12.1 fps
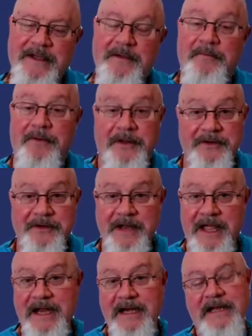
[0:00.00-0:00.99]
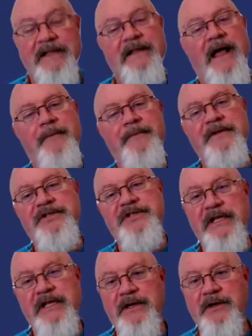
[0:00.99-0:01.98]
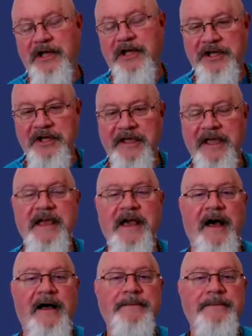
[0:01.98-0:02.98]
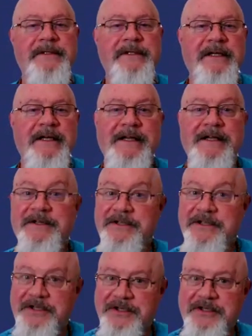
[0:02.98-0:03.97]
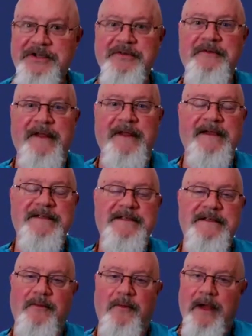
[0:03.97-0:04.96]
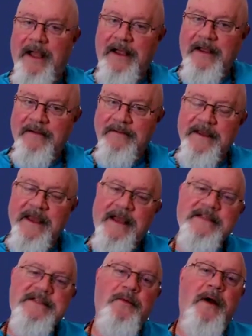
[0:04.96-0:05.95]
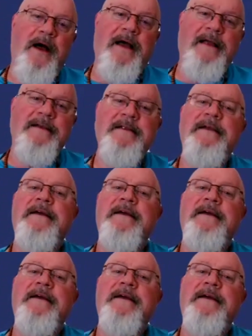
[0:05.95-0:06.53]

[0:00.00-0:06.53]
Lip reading: Brother Nate and Lamaji hooking up to do this. Well, guess what?